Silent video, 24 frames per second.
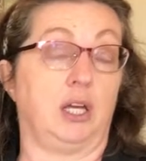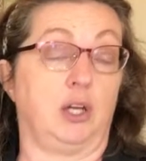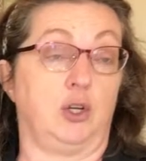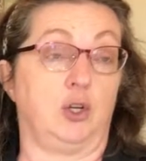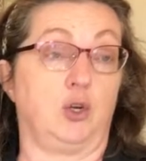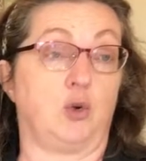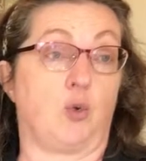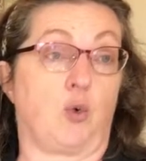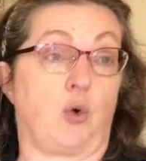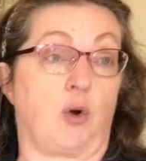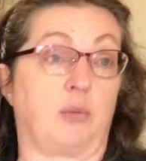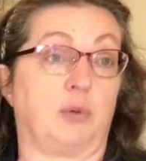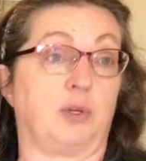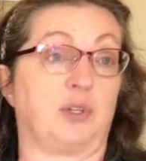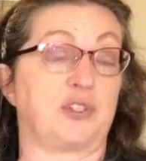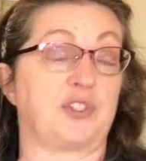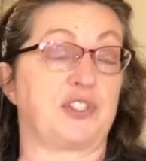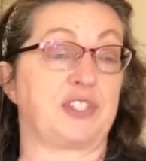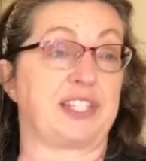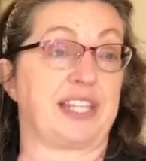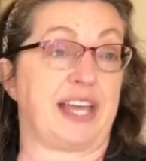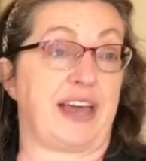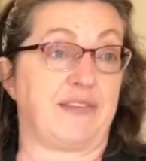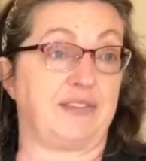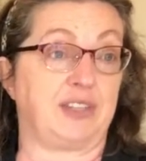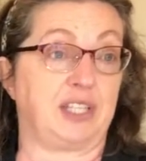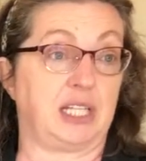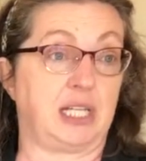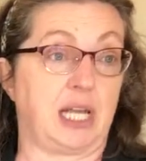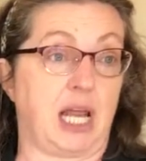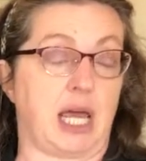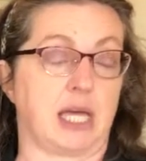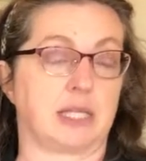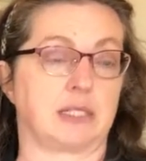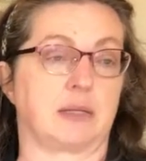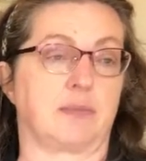normal 7
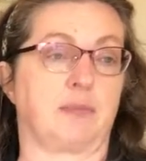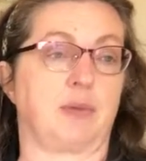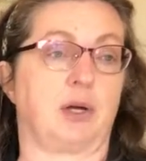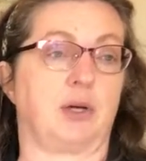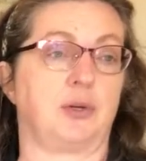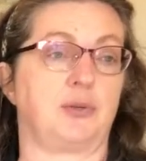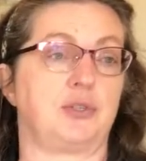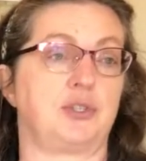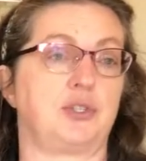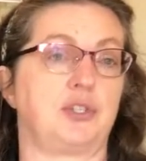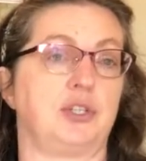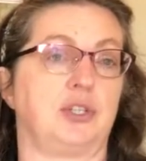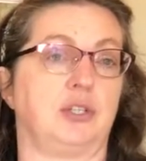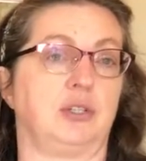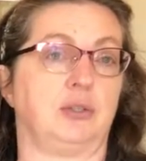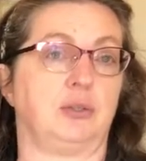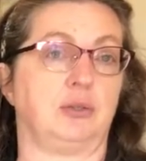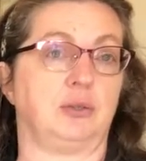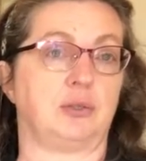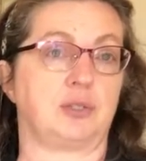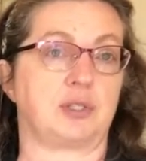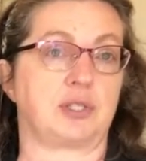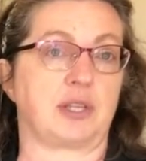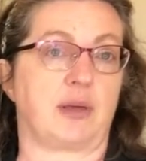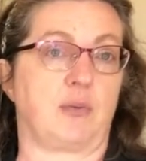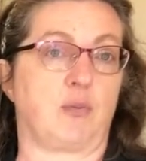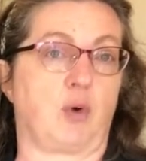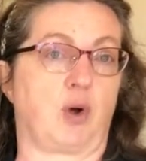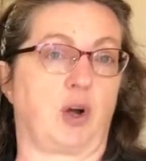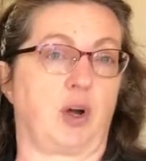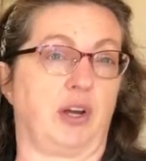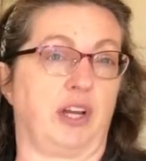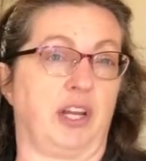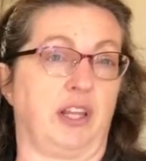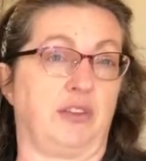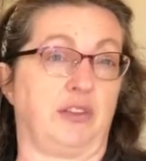as opposed to
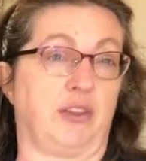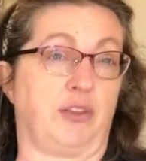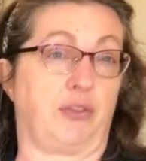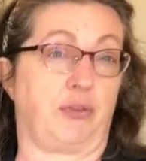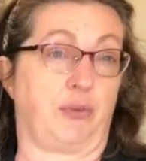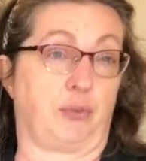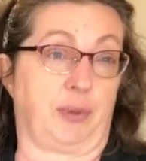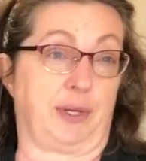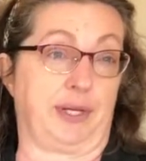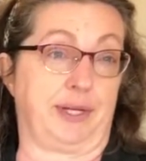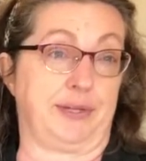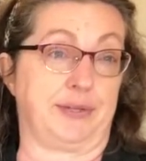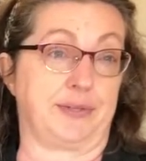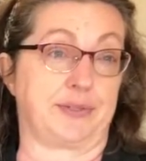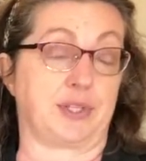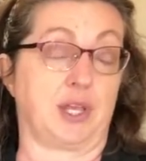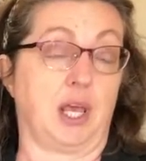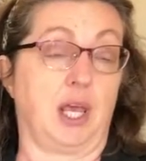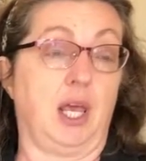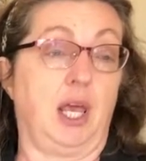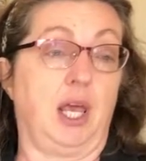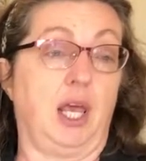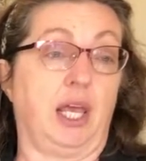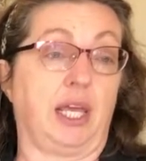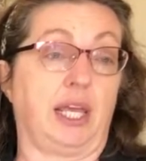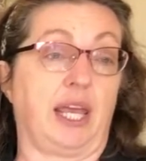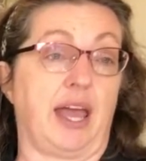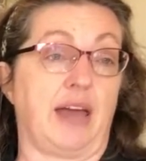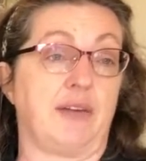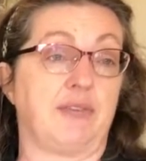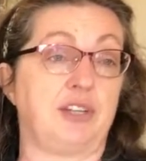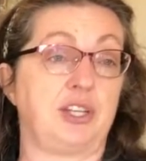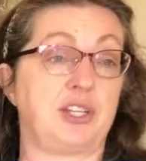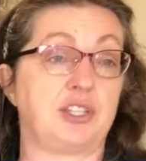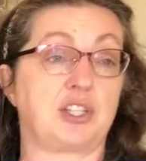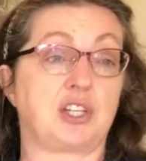somewhere in the 3s.
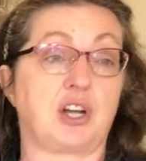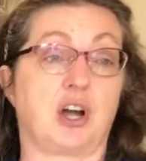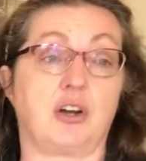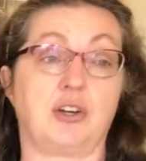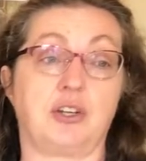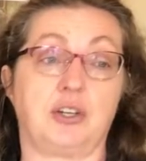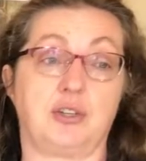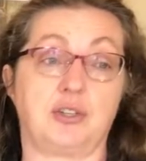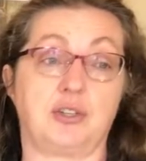Cavities start